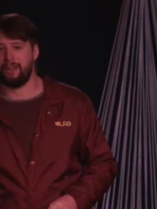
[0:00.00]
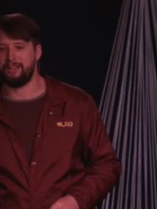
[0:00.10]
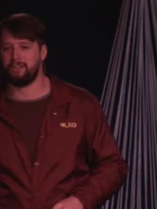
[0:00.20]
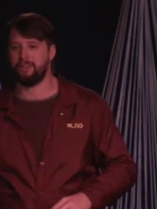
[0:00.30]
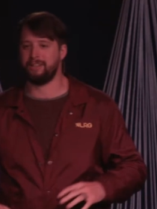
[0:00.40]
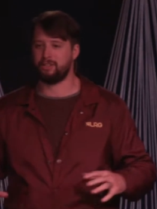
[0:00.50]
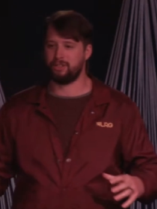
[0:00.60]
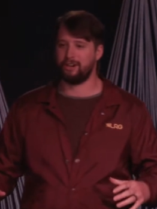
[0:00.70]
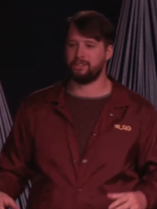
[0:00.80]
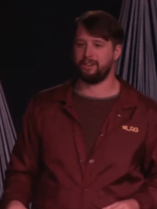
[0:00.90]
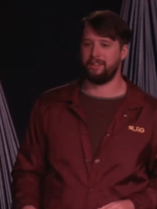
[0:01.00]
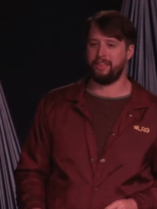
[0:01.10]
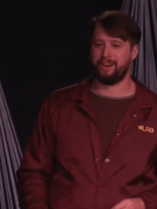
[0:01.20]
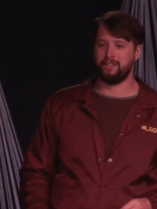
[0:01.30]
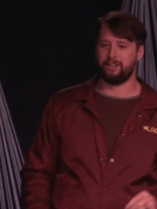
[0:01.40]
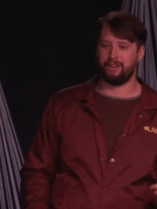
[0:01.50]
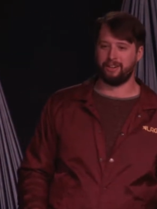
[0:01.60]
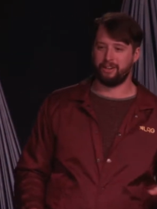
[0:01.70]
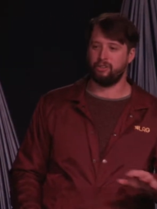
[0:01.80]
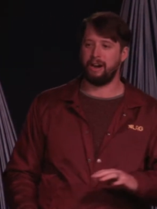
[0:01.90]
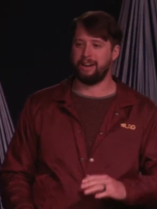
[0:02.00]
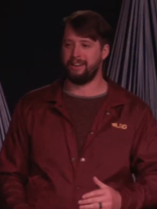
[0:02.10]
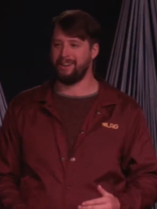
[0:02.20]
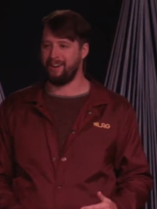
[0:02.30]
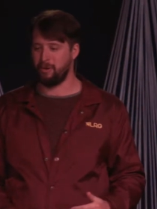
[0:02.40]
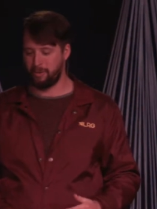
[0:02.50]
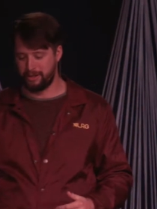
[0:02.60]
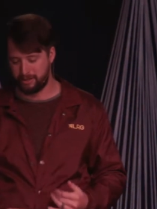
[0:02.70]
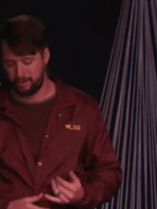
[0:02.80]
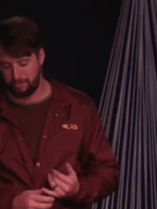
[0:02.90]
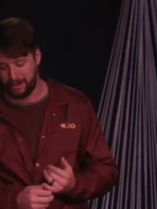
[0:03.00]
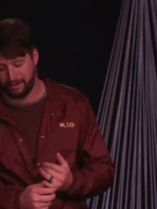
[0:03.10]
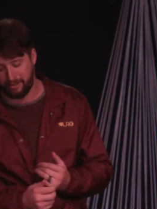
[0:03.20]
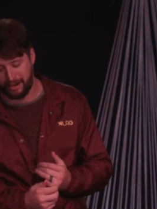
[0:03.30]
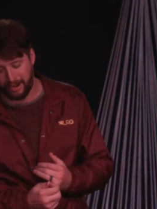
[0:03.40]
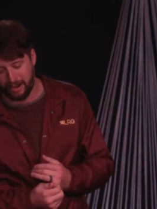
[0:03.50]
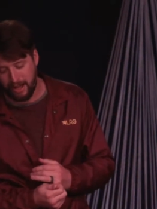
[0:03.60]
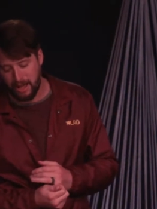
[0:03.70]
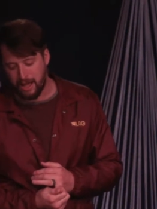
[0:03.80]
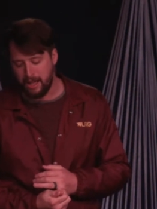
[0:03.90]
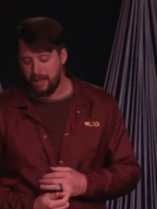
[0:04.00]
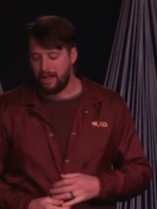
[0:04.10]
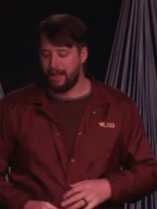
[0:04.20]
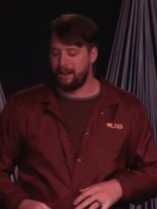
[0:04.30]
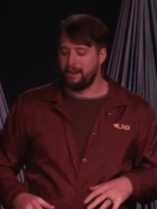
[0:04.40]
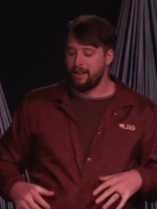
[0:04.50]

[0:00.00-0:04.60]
So you can start turning there so you're ready to go when we begin to read. And